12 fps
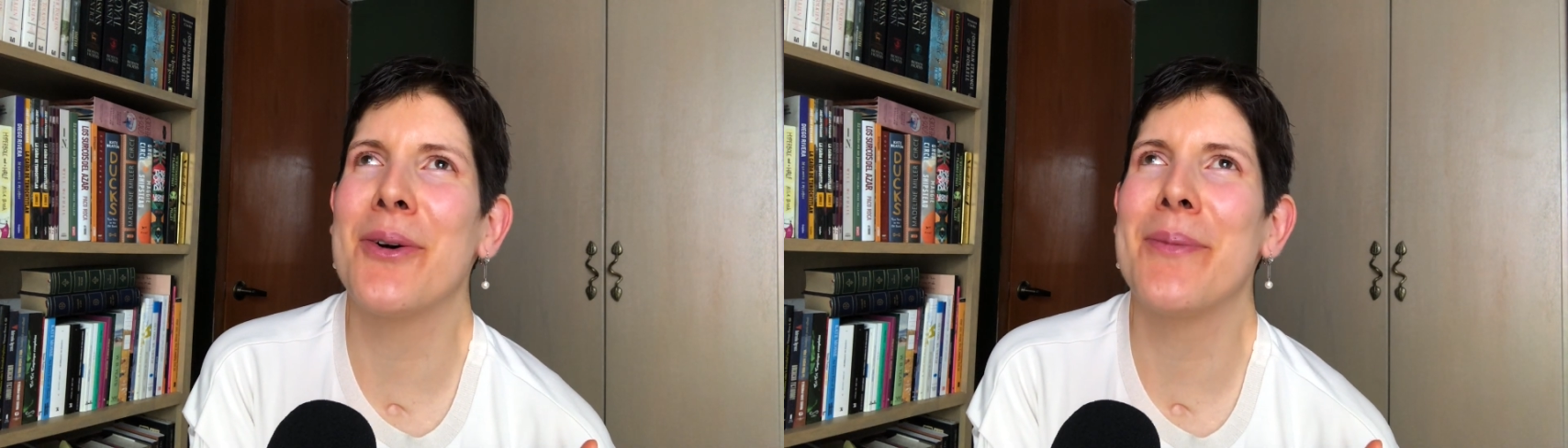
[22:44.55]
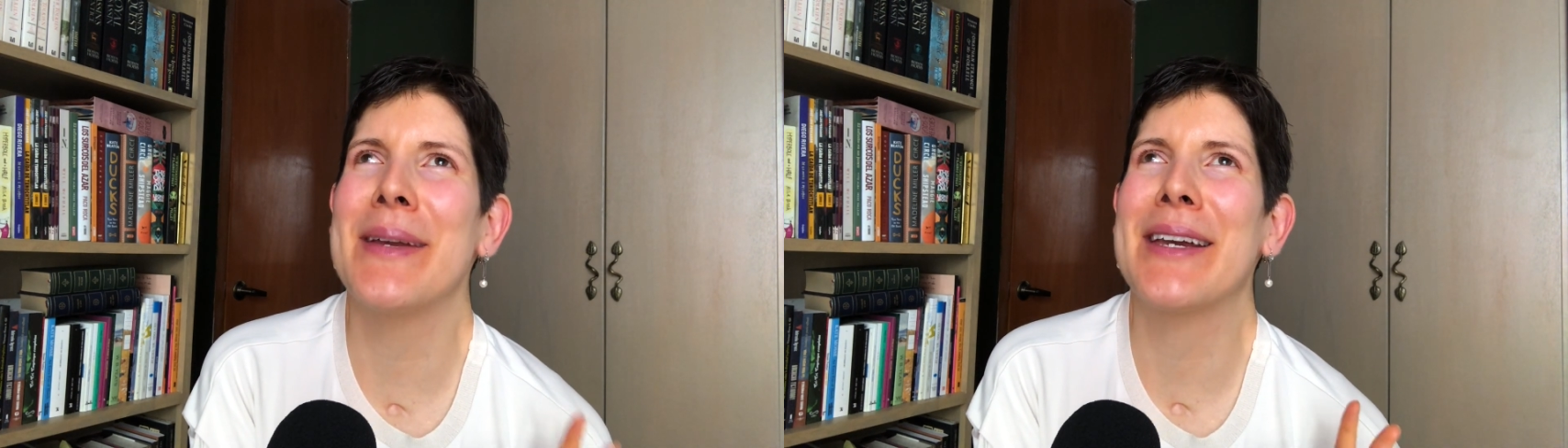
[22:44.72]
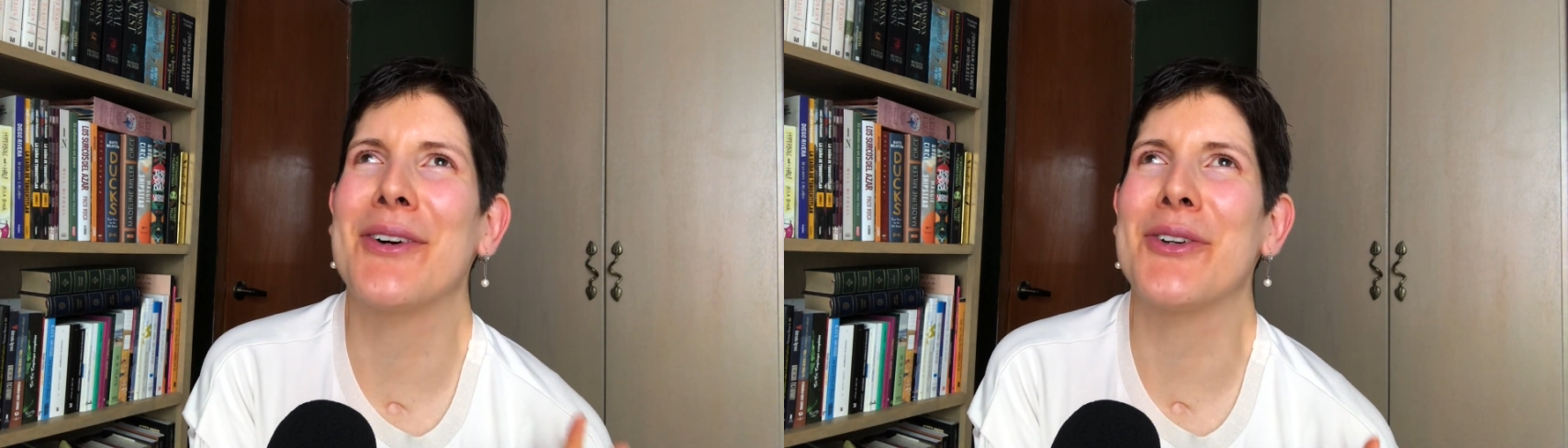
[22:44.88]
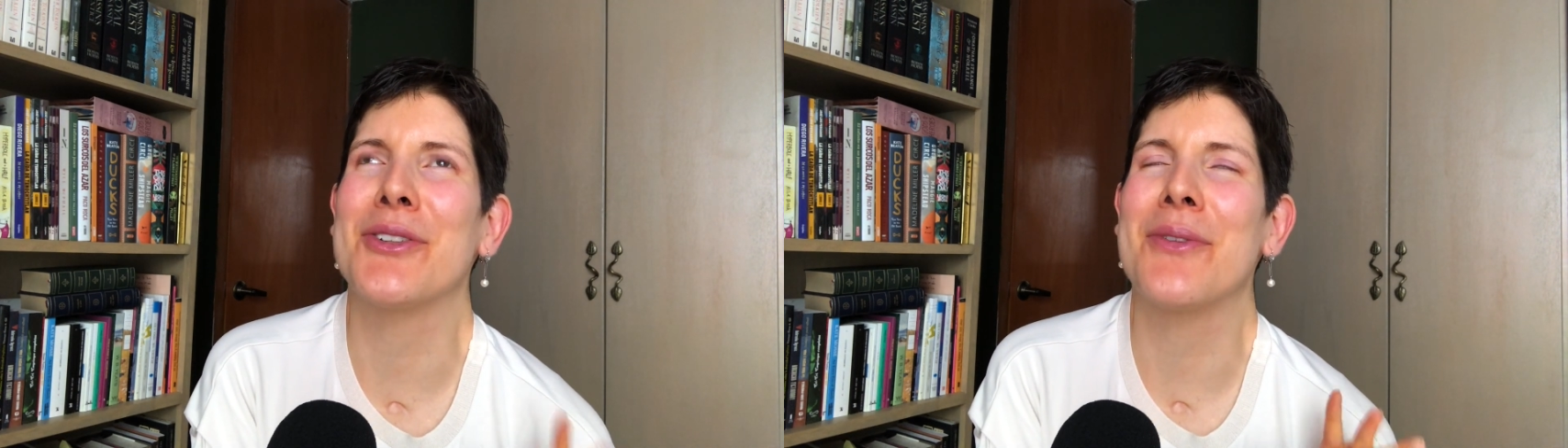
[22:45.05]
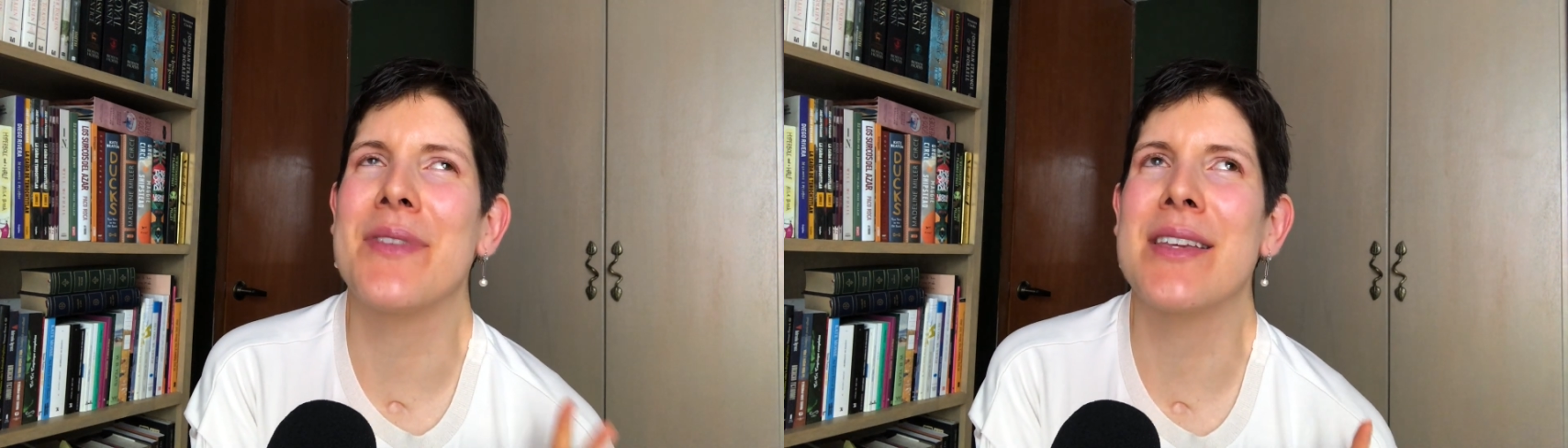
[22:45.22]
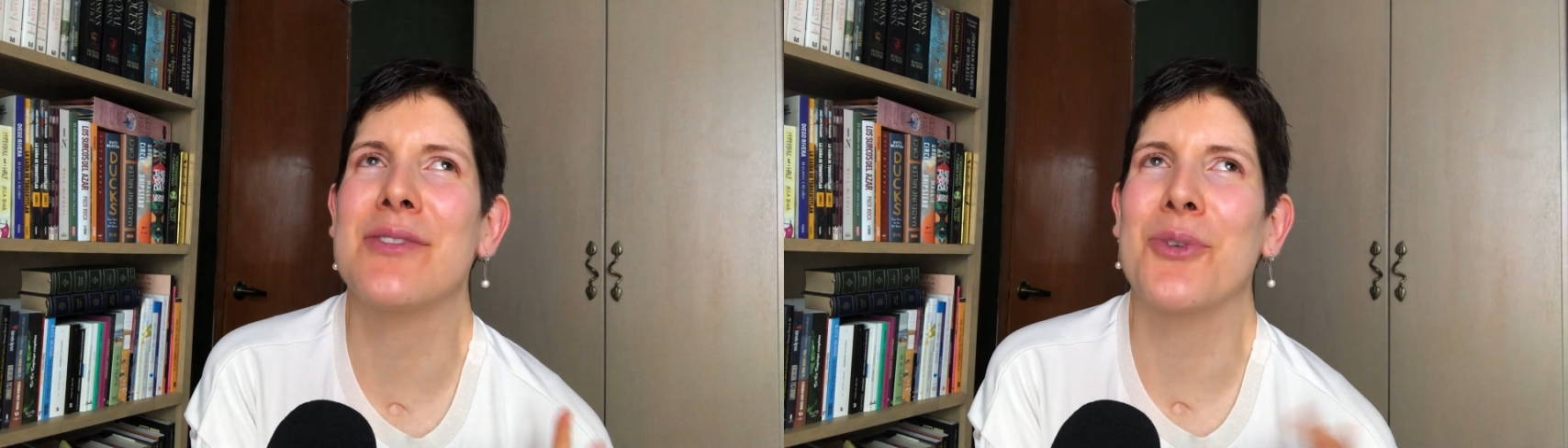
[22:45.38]
because of
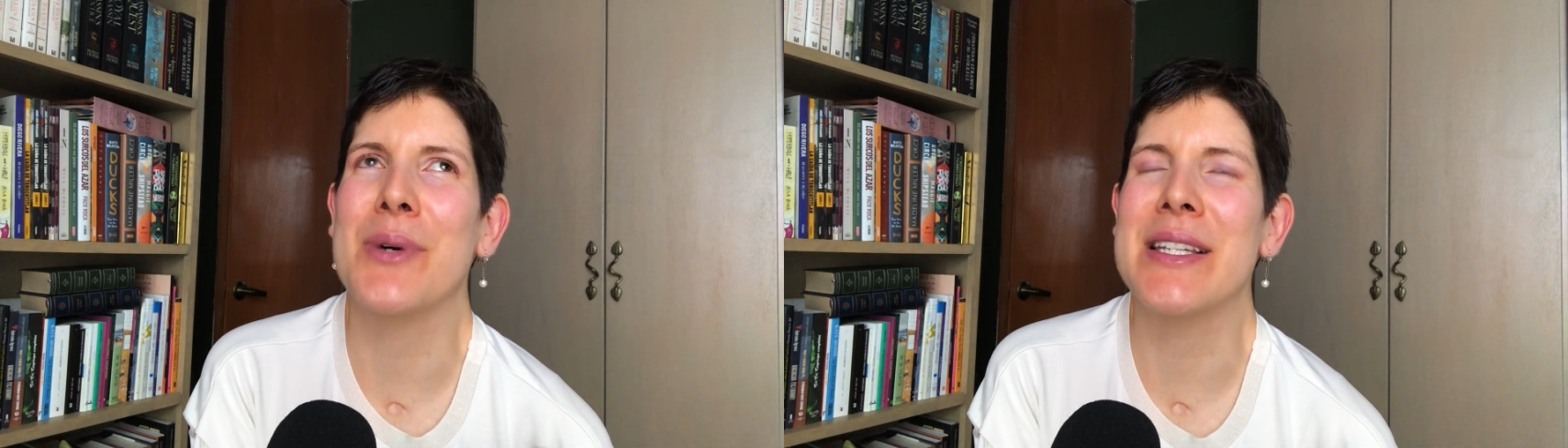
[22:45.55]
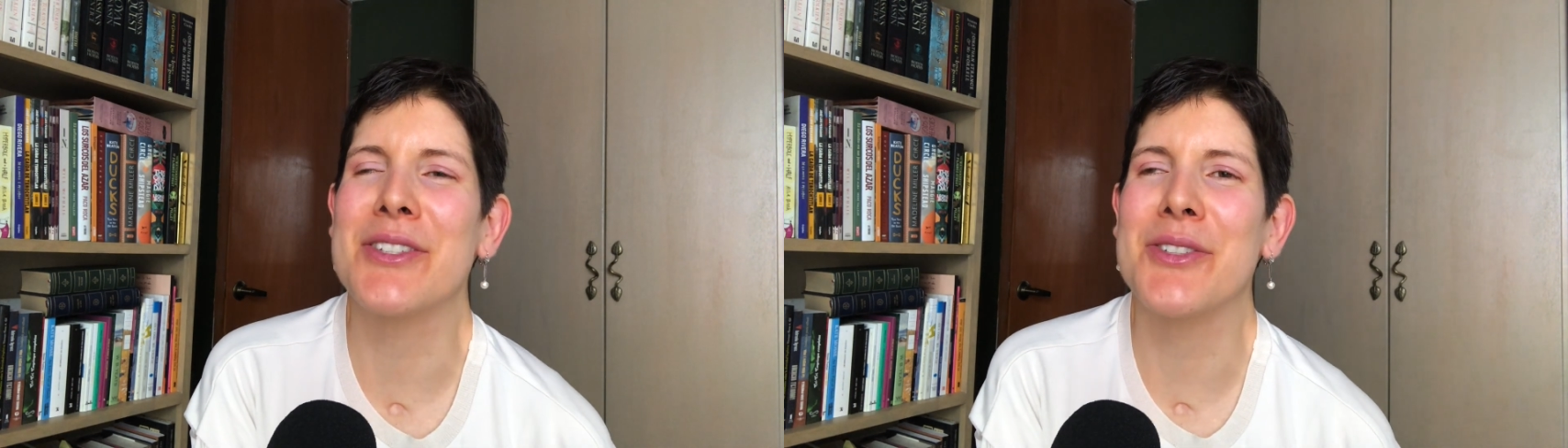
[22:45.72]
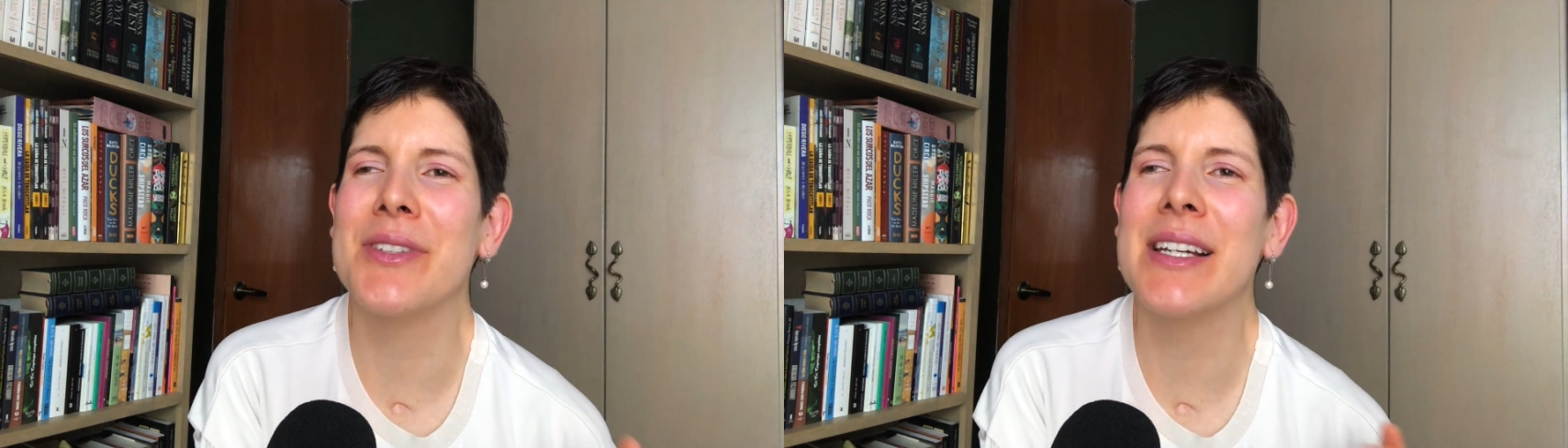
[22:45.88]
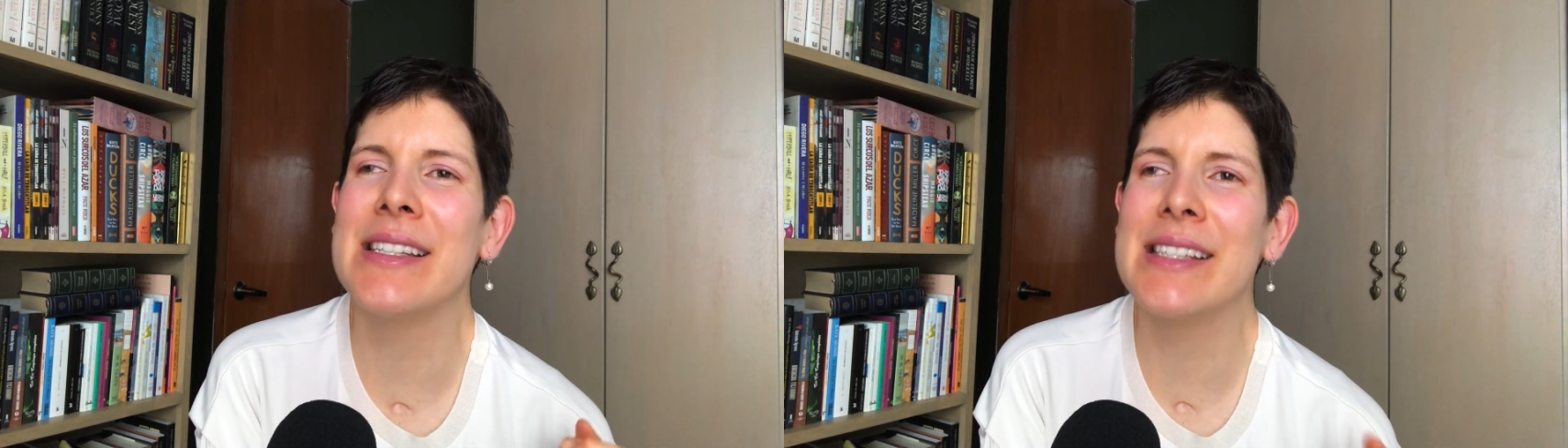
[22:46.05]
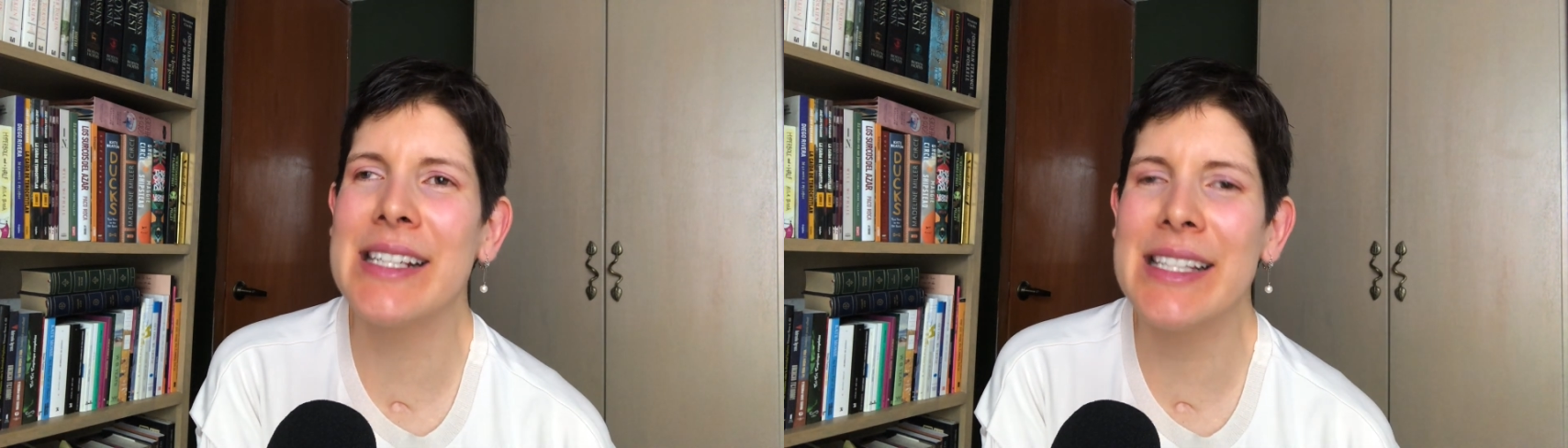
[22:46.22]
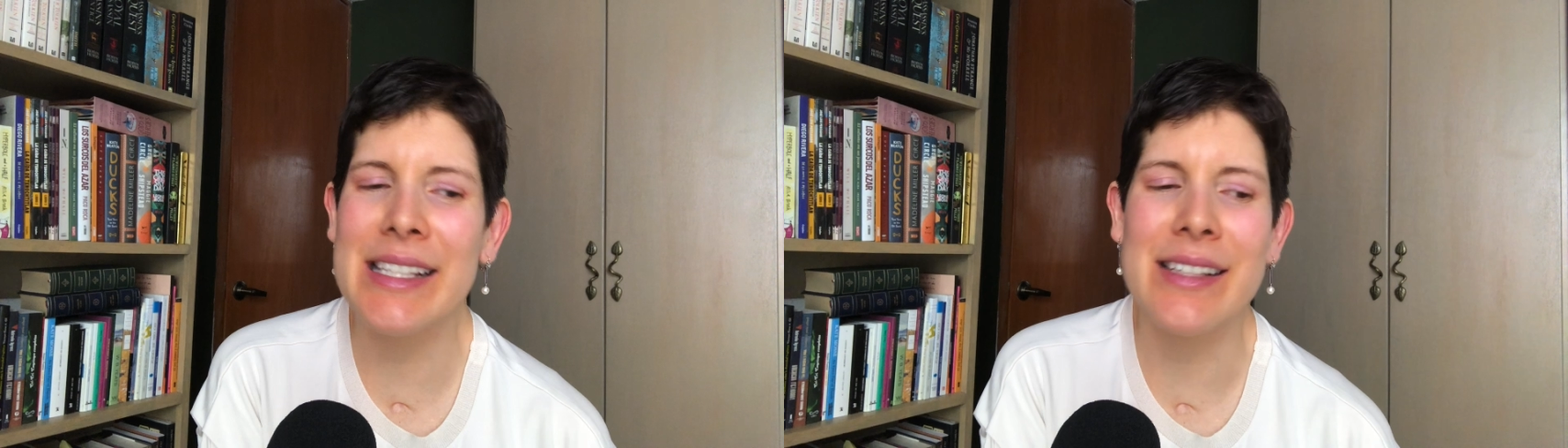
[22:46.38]
this question, and
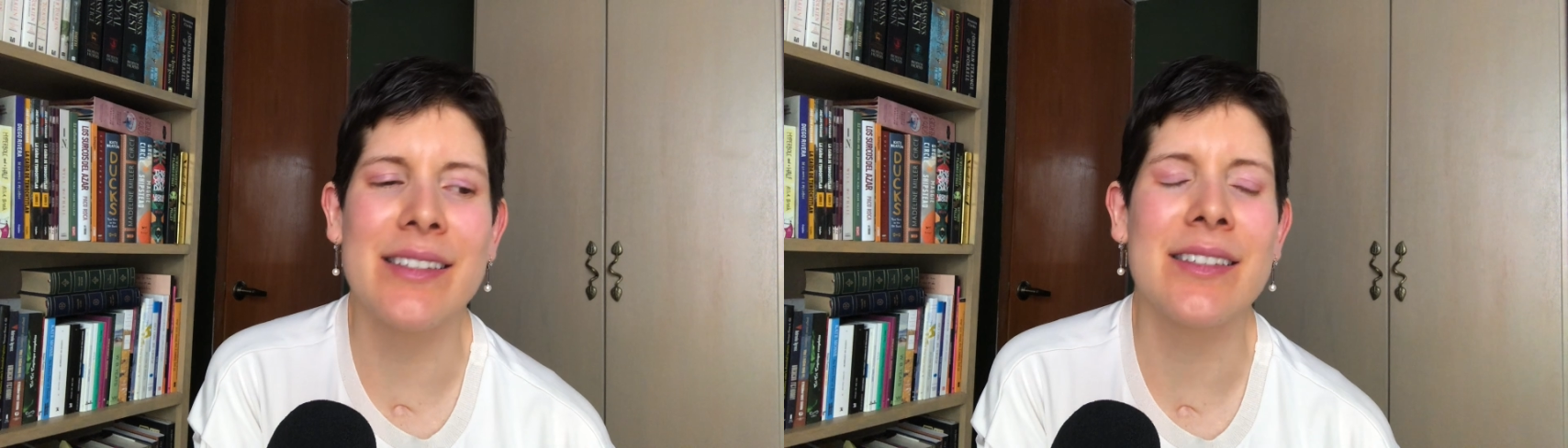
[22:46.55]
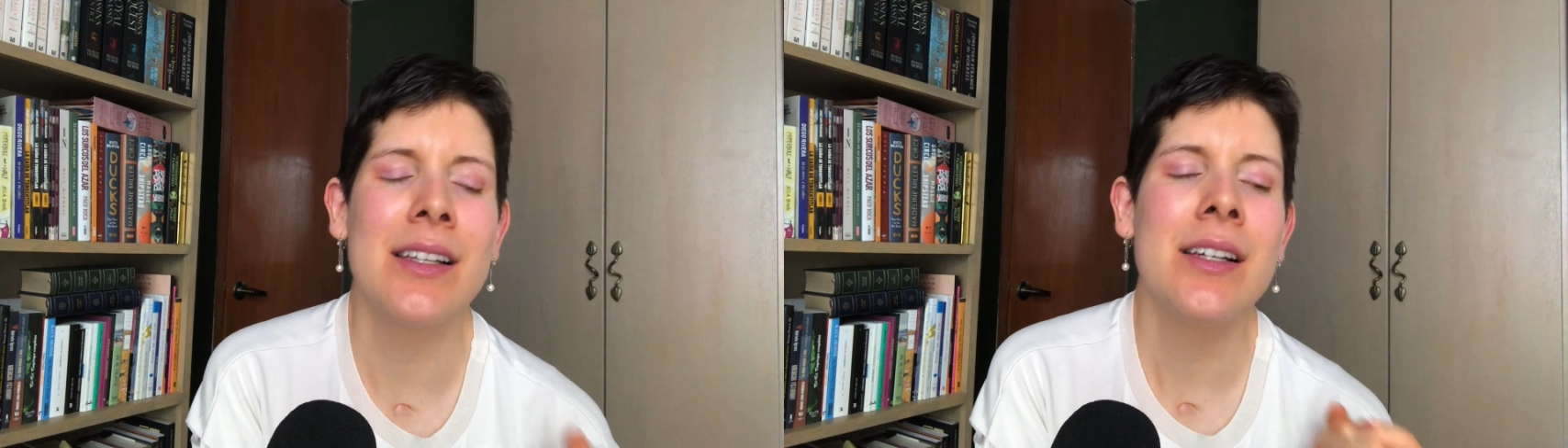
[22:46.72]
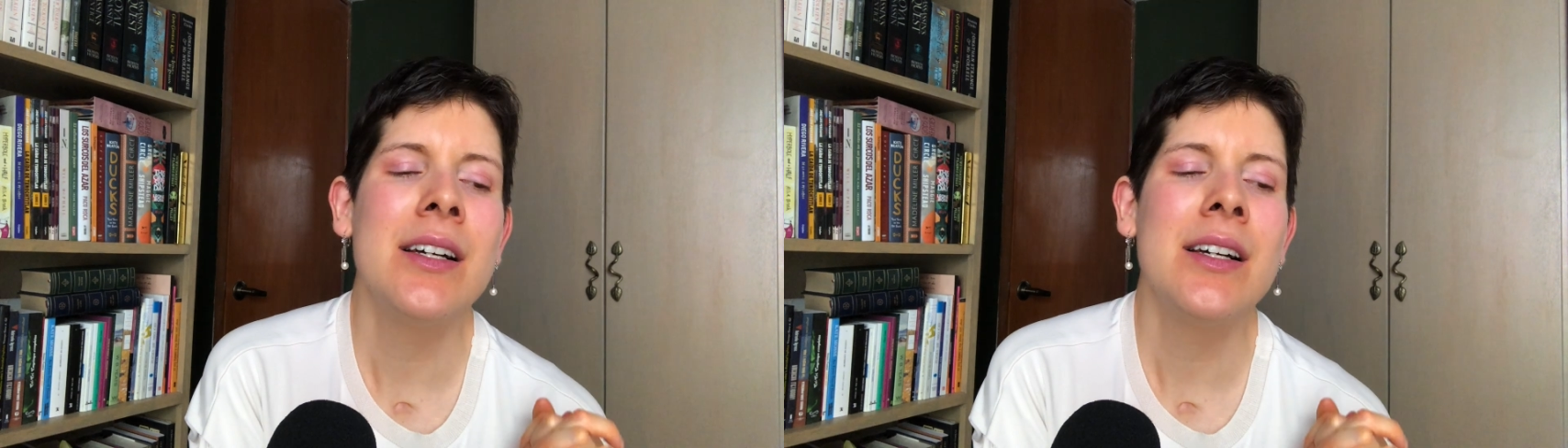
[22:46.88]
it is,